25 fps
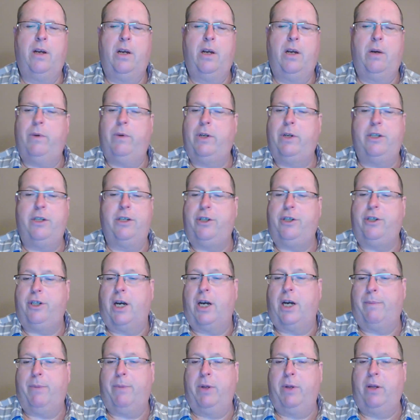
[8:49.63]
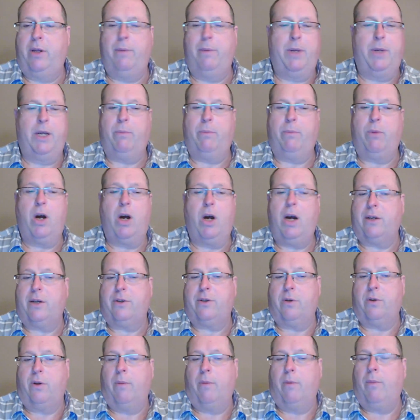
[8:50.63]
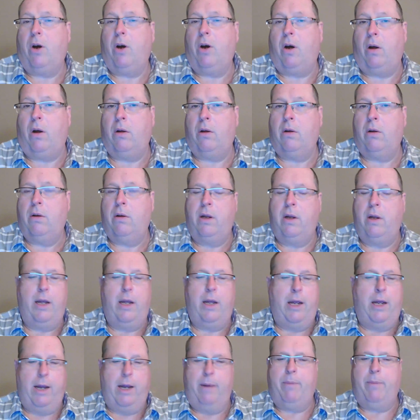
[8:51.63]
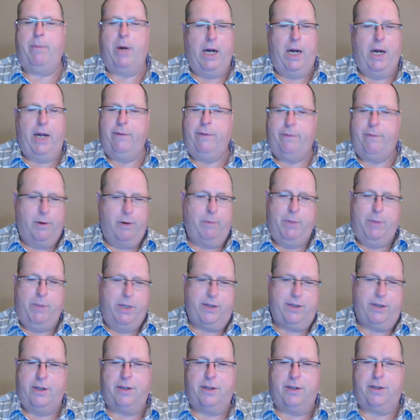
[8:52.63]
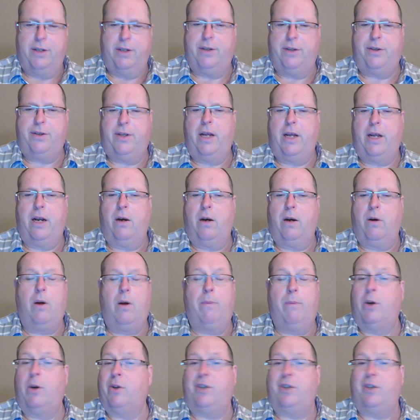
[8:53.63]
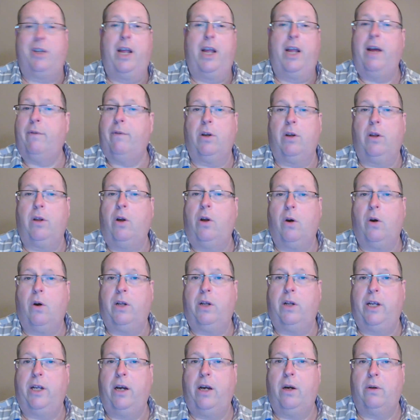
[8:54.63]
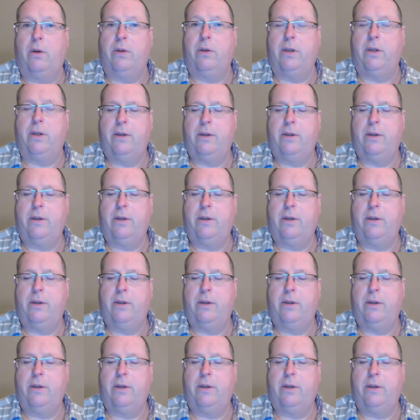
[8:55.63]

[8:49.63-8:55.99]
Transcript: We just shop in the big box or the mall and buy from businesses that are almost never locally owned.